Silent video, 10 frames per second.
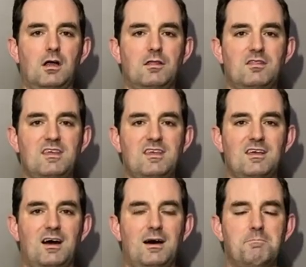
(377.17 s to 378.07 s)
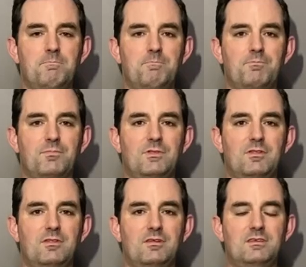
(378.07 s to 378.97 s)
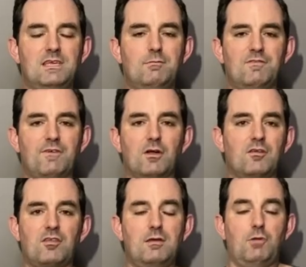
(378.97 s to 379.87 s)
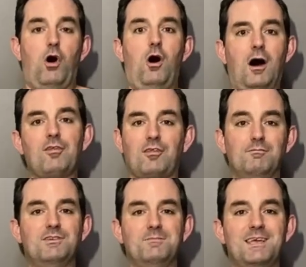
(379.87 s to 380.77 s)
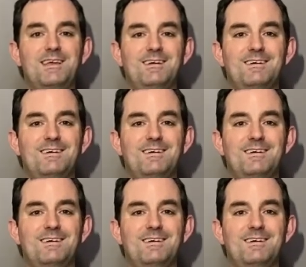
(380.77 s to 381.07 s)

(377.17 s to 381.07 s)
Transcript: the um the Demon Fairies seem awesome to me.